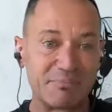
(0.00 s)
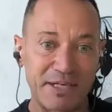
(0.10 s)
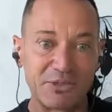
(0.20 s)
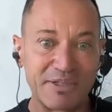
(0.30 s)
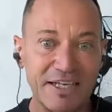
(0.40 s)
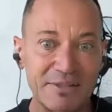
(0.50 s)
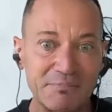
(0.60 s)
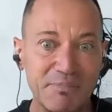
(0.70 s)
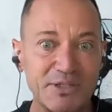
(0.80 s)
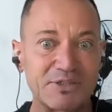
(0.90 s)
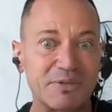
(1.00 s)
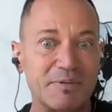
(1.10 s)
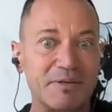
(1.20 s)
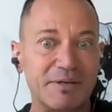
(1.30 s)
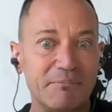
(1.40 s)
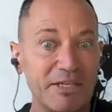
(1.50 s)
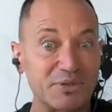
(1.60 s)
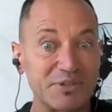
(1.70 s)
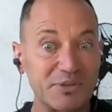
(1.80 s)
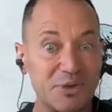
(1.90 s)
by doing that, but make
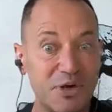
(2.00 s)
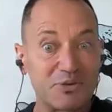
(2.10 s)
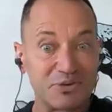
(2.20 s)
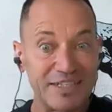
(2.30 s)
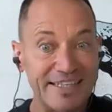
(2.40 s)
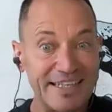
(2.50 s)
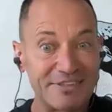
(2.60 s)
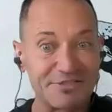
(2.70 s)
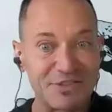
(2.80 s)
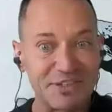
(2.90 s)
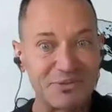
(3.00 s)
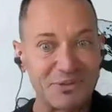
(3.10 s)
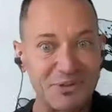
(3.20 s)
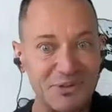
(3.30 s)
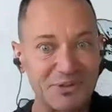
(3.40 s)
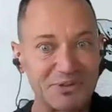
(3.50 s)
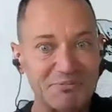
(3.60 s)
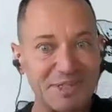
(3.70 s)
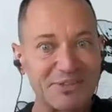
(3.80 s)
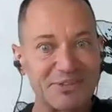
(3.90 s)
sure that you entertain everything you learn
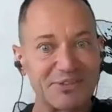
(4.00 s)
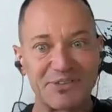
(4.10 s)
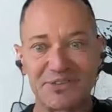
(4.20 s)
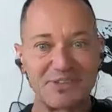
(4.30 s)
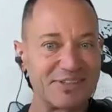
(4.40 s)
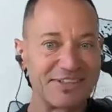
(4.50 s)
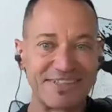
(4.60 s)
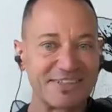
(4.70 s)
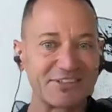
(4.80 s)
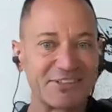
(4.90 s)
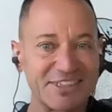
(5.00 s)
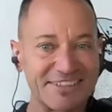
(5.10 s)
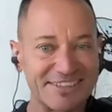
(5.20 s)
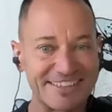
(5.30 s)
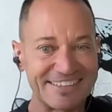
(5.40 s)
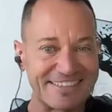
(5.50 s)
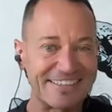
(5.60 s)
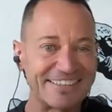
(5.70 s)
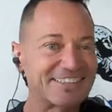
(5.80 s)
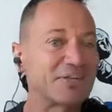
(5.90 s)
because otherwise
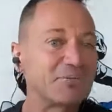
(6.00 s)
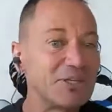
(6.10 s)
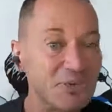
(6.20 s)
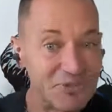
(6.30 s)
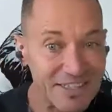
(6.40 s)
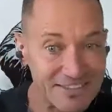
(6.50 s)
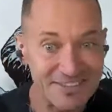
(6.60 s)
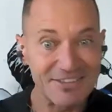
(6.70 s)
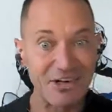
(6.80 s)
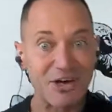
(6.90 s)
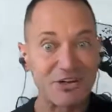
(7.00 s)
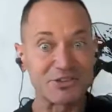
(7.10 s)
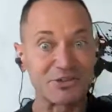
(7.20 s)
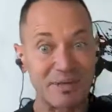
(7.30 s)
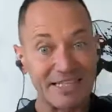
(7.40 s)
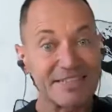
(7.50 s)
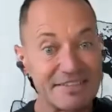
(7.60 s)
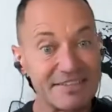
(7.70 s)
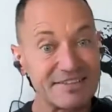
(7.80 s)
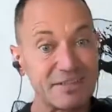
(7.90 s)
it's going to be useless in the long term. And
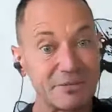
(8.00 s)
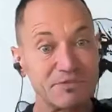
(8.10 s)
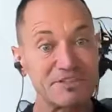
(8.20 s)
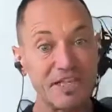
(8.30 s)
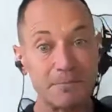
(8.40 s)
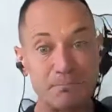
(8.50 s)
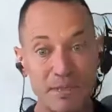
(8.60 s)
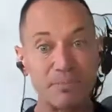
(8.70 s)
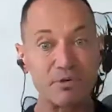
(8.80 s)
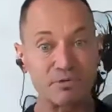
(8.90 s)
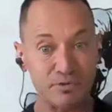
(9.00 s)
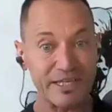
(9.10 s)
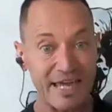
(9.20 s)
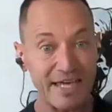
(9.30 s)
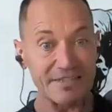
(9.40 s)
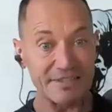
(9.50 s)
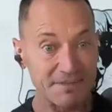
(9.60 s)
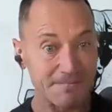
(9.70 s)
this is something that people forget.